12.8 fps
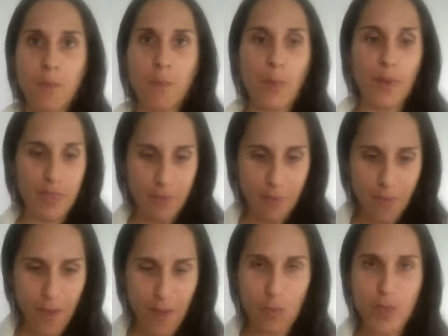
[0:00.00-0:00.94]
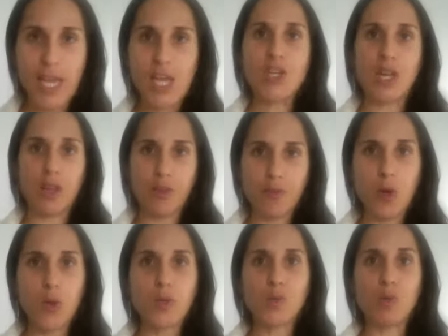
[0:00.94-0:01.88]
But the foundation and the
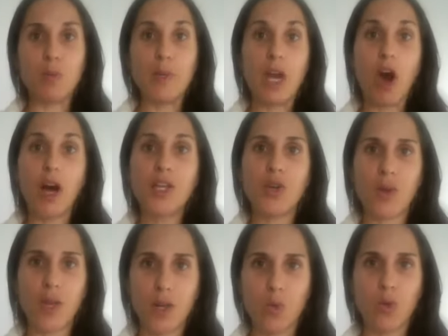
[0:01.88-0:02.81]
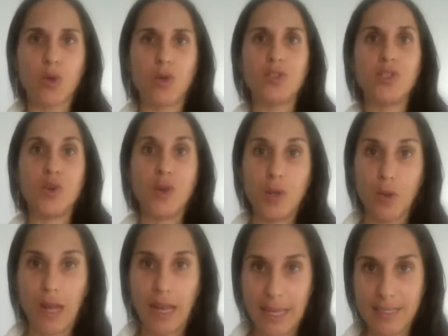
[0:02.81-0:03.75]
focus will be on your inner world, your inner
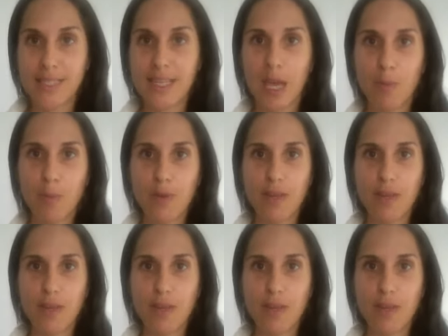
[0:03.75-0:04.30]
landscape,